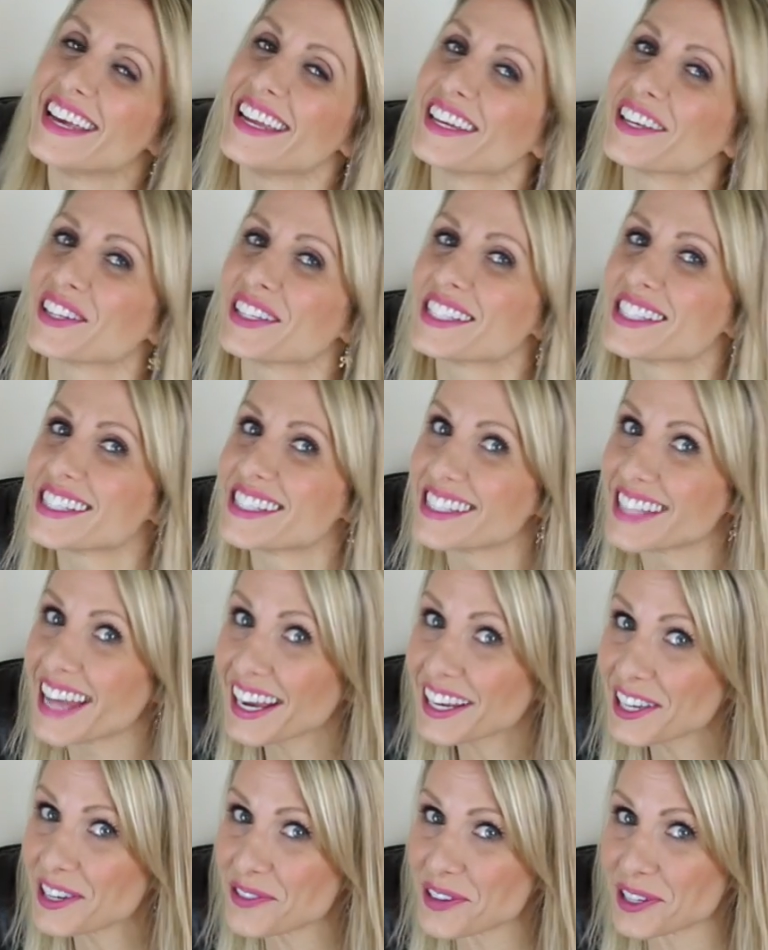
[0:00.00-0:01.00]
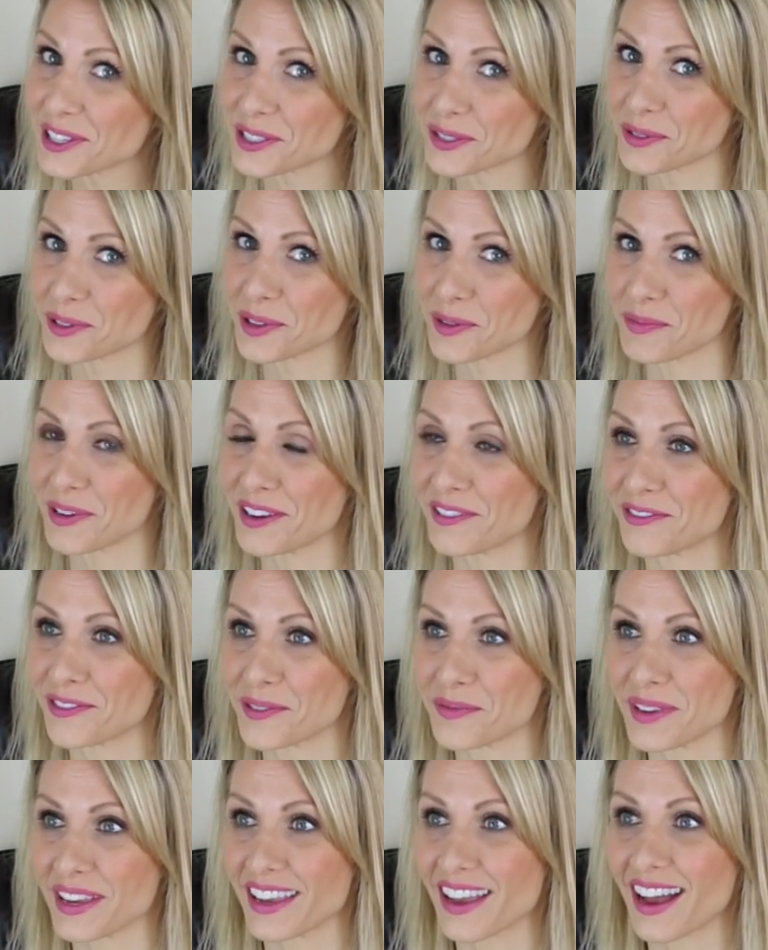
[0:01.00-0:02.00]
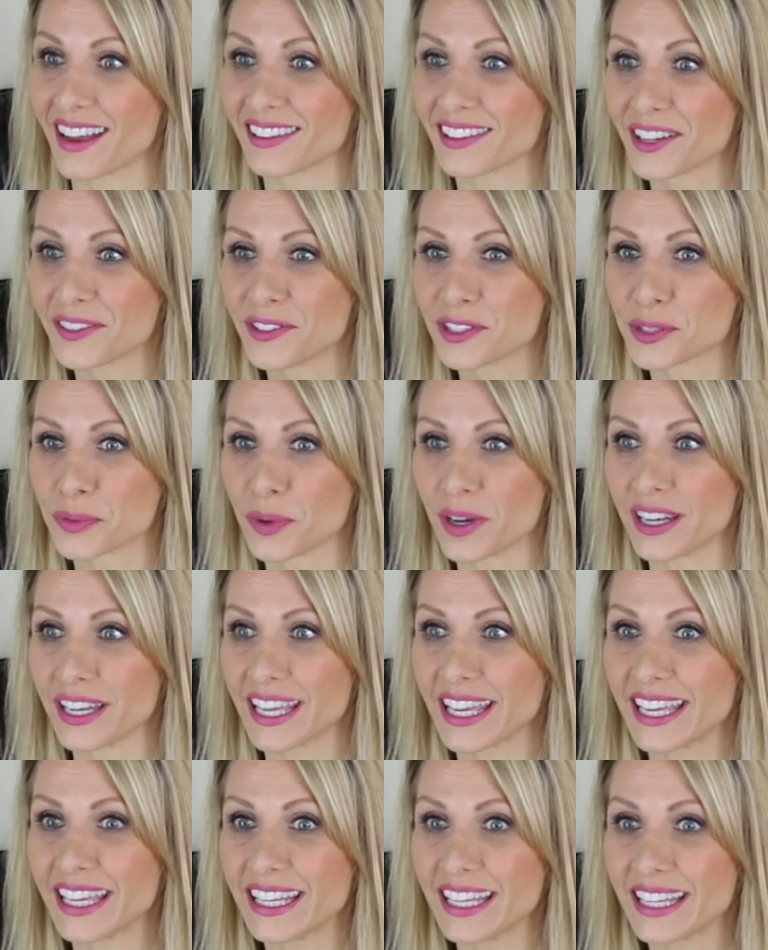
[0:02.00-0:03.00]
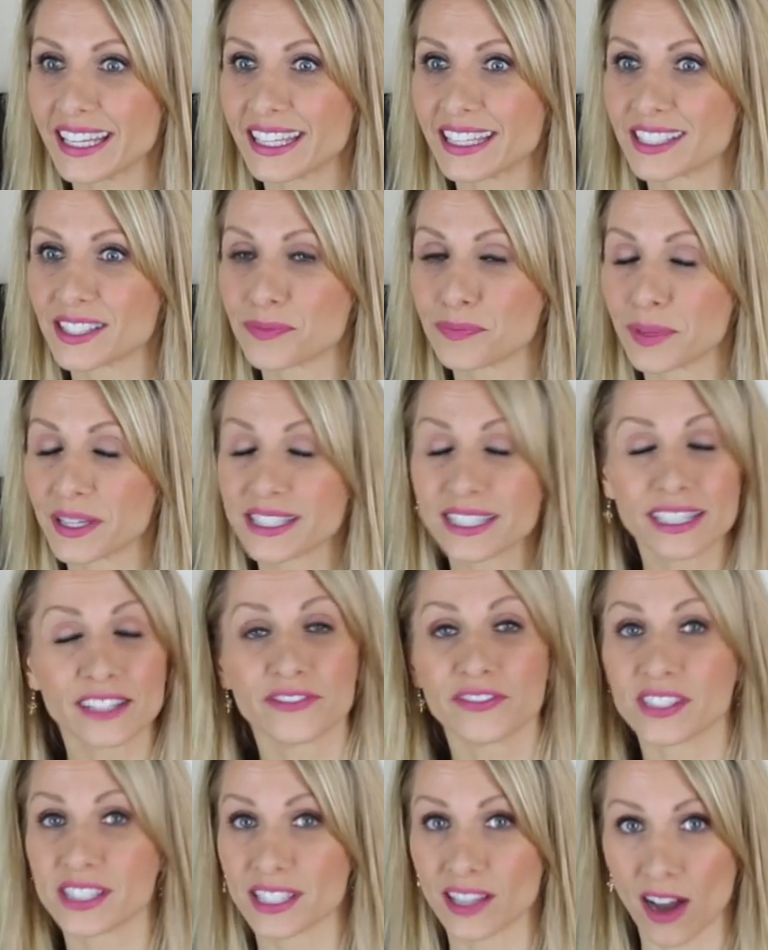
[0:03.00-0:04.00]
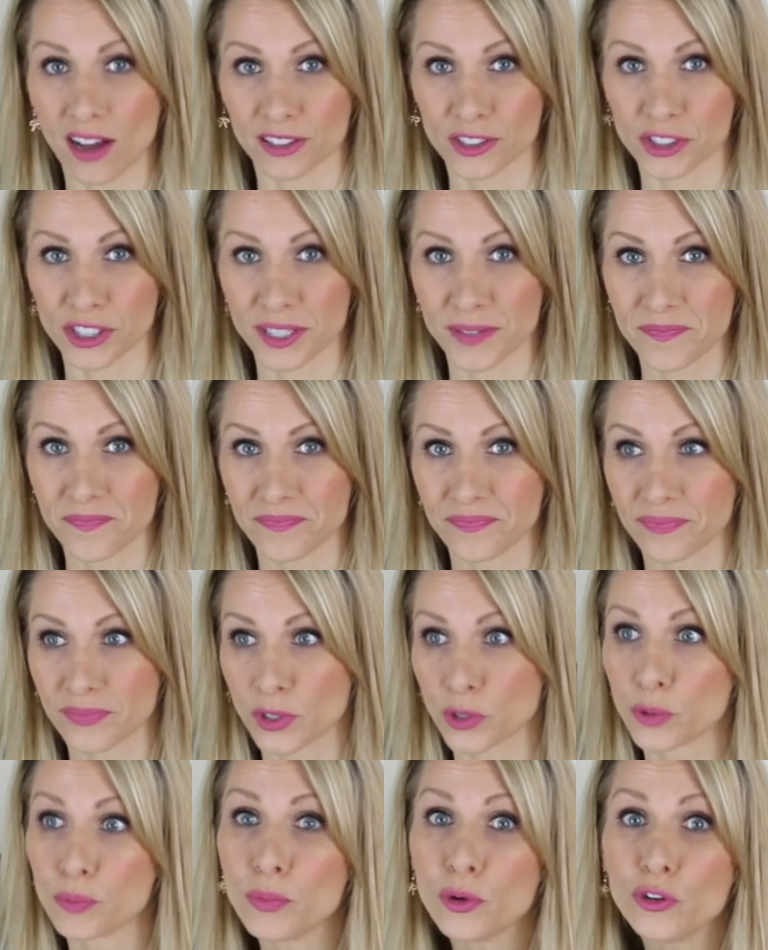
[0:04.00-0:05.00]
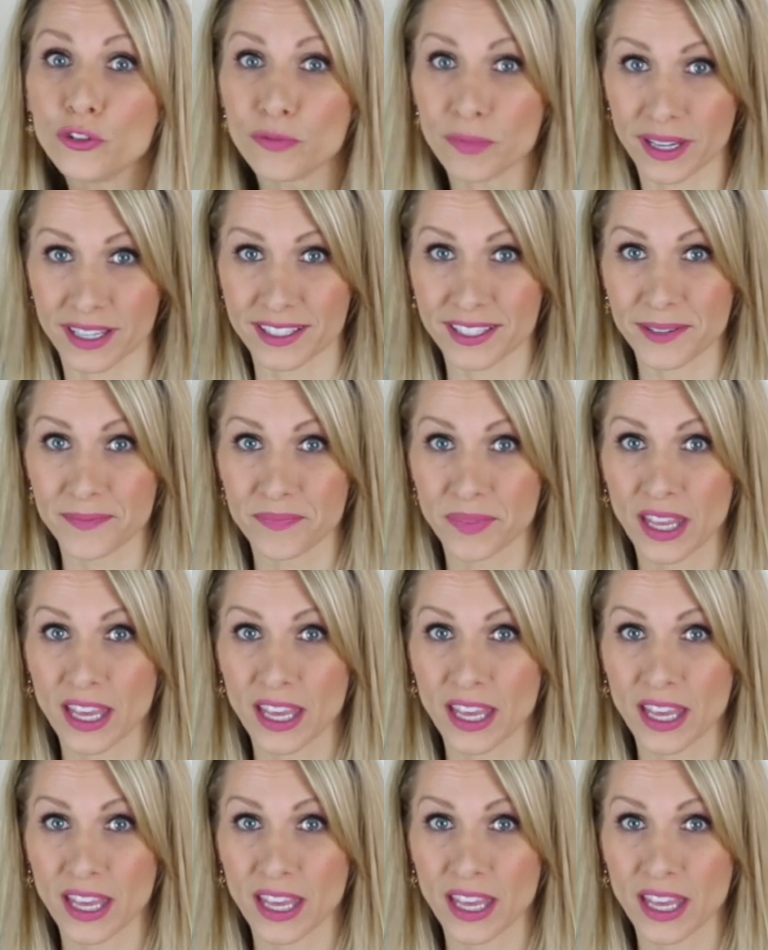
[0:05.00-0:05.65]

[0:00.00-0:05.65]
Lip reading: Now the second one is really big for me. I love this one. It is basically physiology or movement.